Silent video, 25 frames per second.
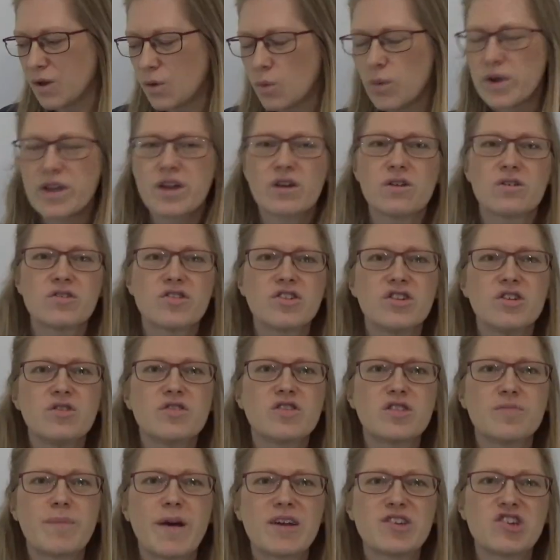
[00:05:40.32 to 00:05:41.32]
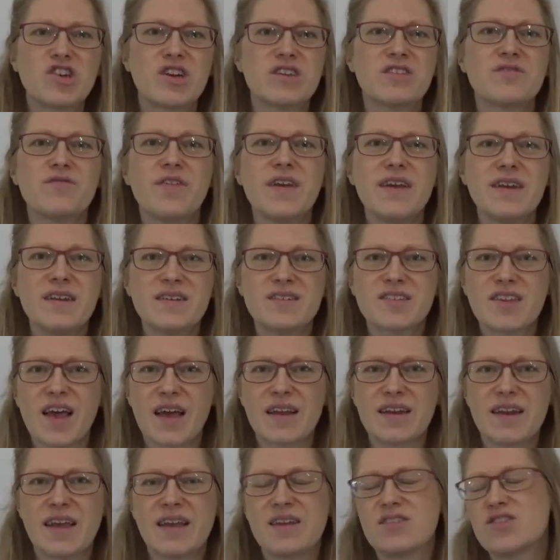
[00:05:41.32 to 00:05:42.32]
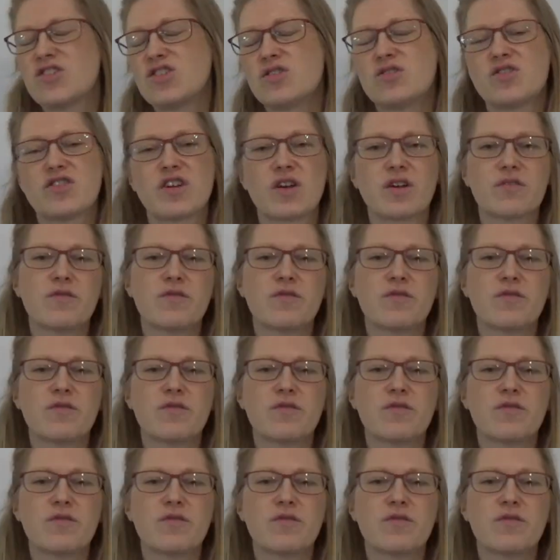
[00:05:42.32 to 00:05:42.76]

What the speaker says: We can also use specialist feeding techniques using